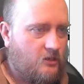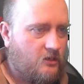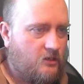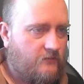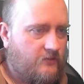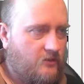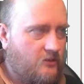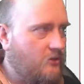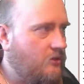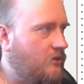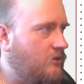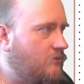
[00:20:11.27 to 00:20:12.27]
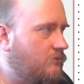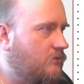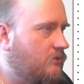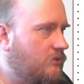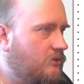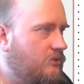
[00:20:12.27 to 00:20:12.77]
There we go.
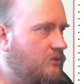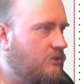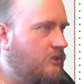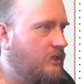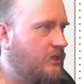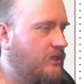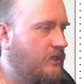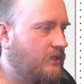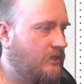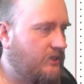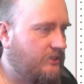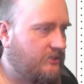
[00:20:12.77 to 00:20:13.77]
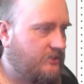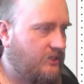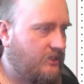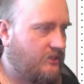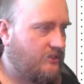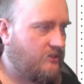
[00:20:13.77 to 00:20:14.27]
And let's get